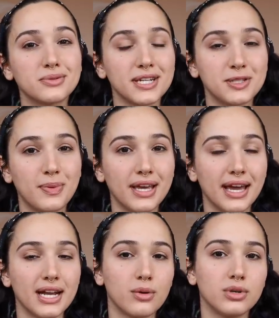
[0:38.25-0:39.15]
recipe
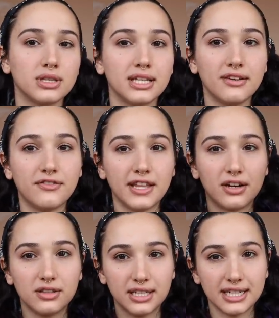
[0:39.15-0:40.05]
and I will leave
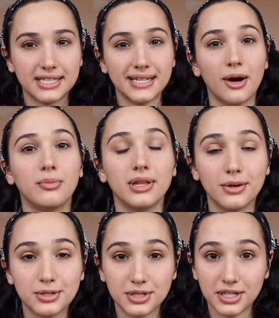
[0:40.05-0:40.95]
their link down
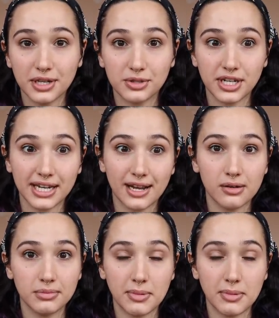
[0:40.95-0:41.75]
below so you can go check it out,